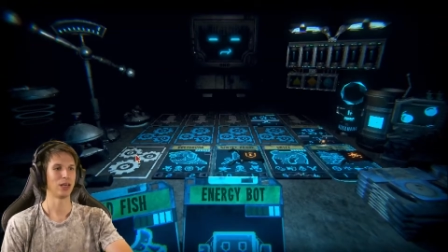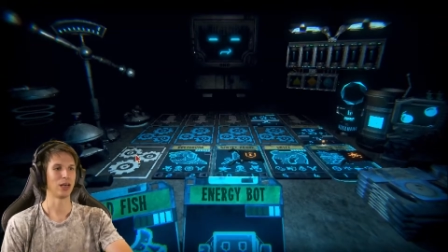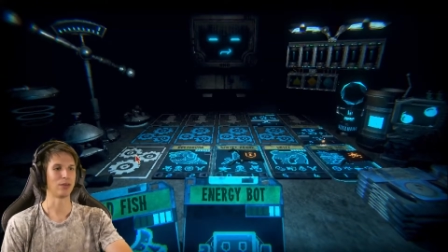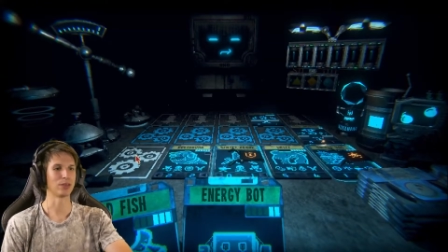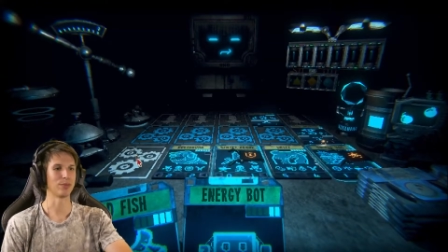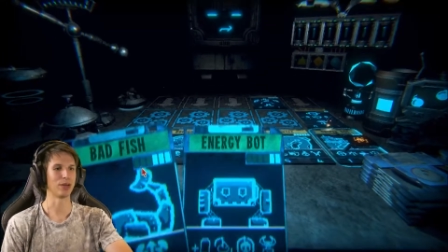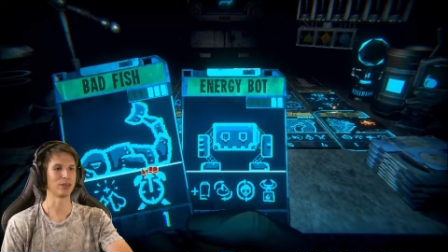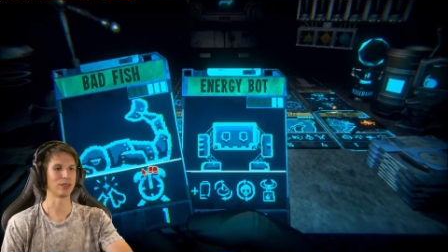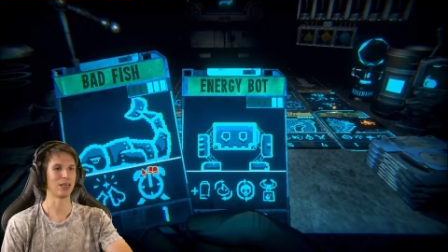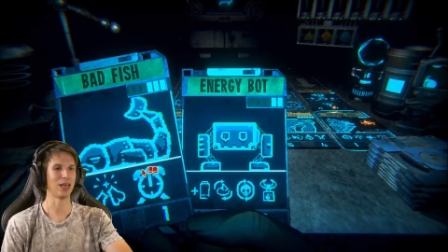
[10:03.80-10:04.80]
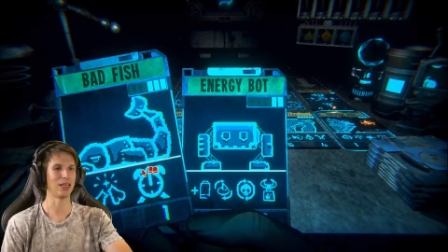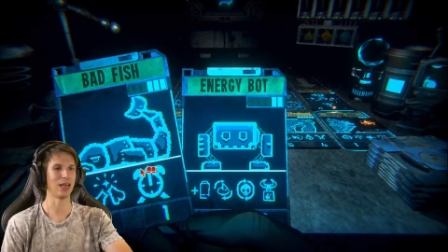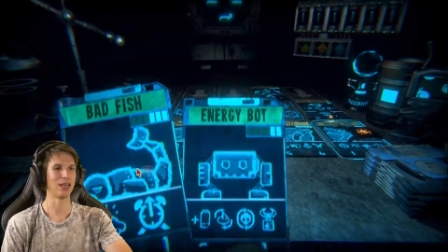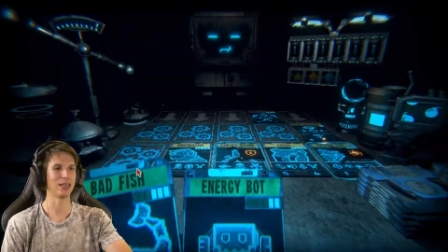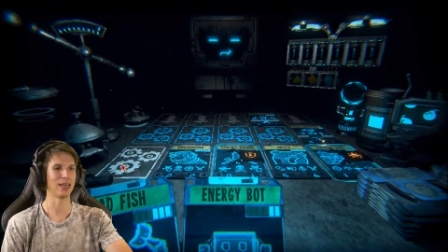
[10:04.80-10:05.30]
I was about, can
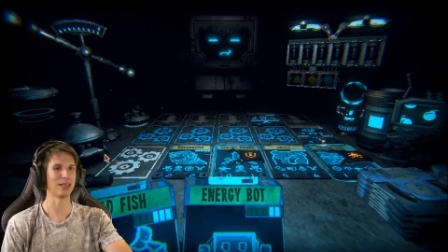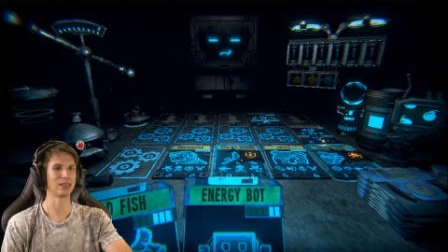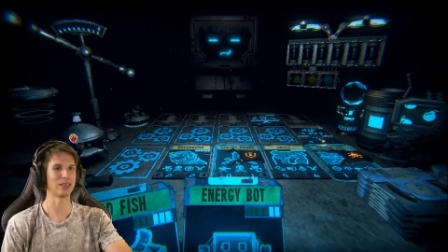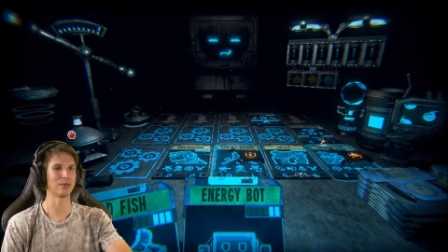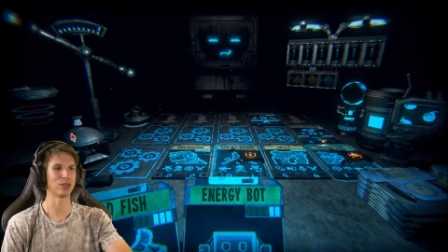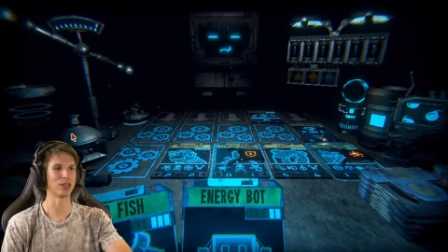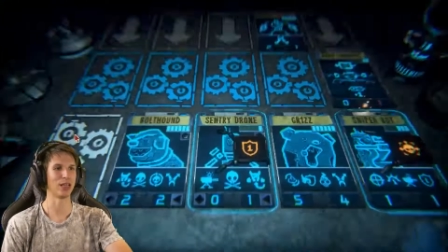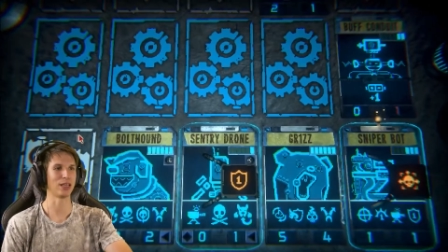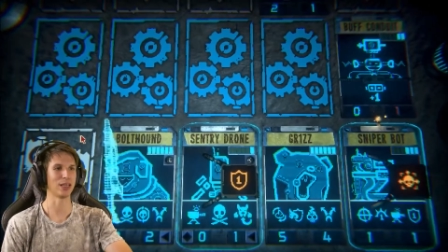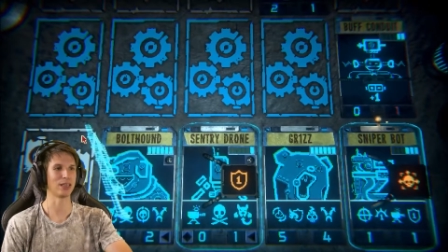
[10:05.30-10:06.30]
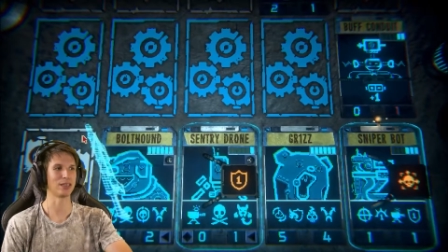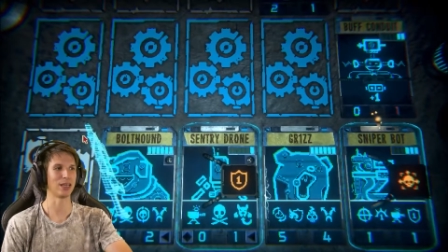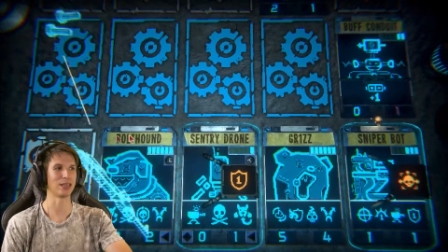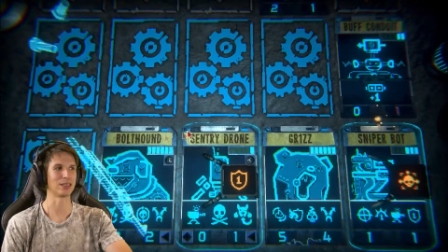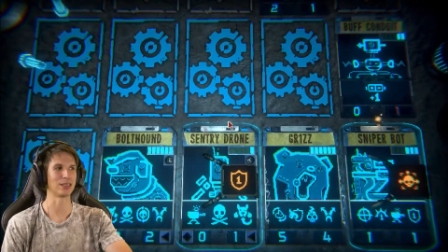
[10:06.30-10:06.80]
I get some shenanigans?
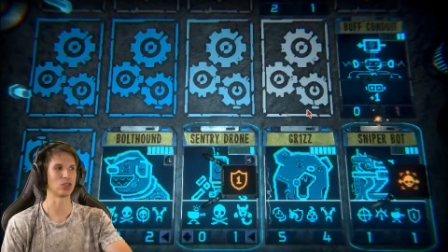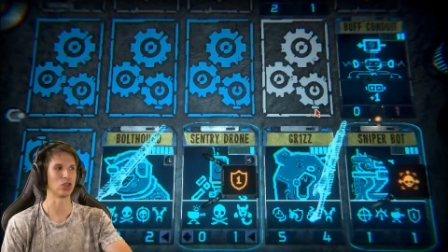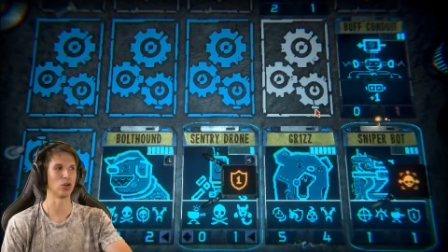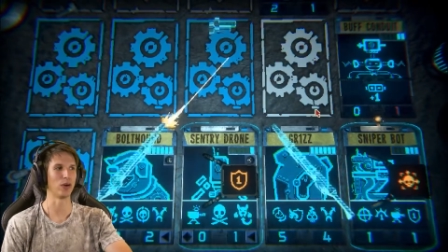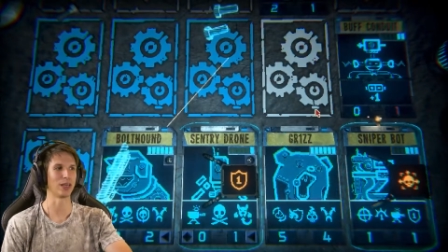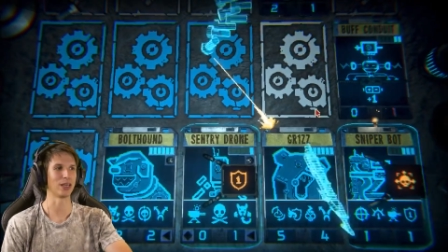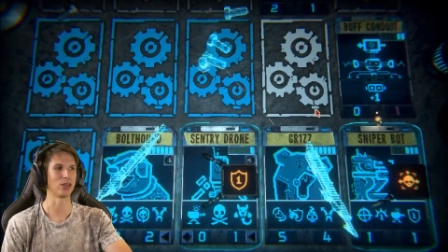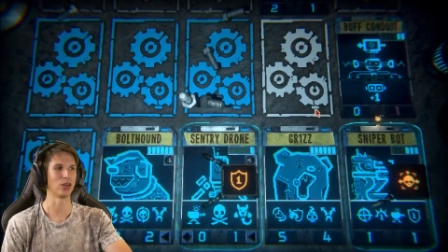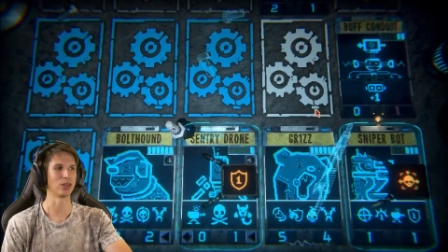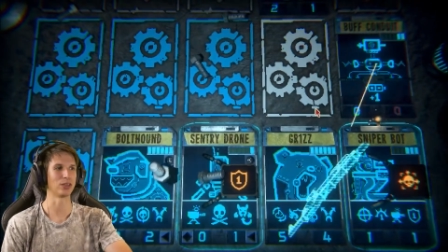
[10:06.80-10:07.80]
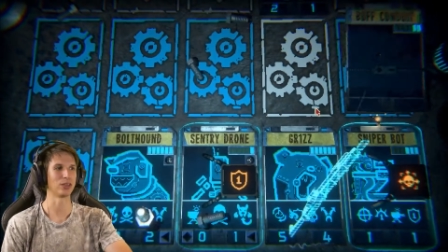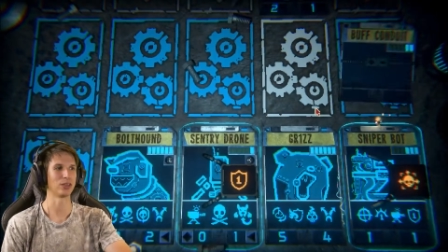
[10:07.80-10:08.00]
The answer is no, I cannot.